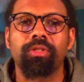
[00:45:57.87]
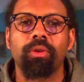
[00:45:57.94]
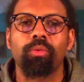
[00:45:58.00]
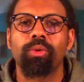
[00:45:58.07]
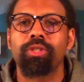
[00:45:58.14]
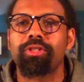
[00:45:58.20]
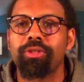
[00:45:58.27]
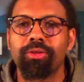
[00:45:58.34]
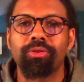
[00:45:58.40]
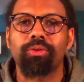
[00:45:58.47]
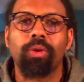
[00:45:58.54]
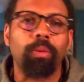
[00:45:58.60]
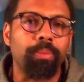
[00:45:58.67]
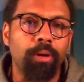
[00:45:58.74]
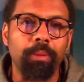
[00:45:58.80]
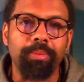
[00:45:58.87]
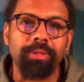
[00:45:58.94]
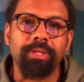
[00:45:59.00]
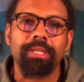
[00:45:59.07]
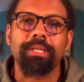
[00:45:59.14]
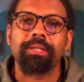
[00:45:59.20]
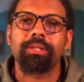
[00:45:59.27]
original sole
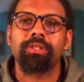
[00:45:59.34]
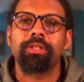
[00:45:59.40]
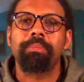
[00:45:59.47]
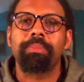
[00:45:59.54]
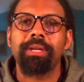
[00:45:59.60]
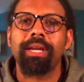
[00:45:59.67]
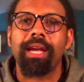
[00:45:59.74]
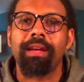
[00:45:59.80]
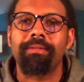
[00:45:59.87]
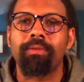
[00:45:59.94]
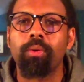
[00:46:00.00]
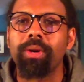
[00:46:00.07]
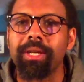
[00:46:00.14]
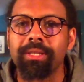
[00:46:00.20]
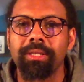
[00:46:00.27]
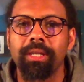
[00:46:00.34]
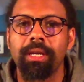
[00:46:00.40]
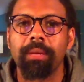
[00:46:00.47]
purposes, to be a voice.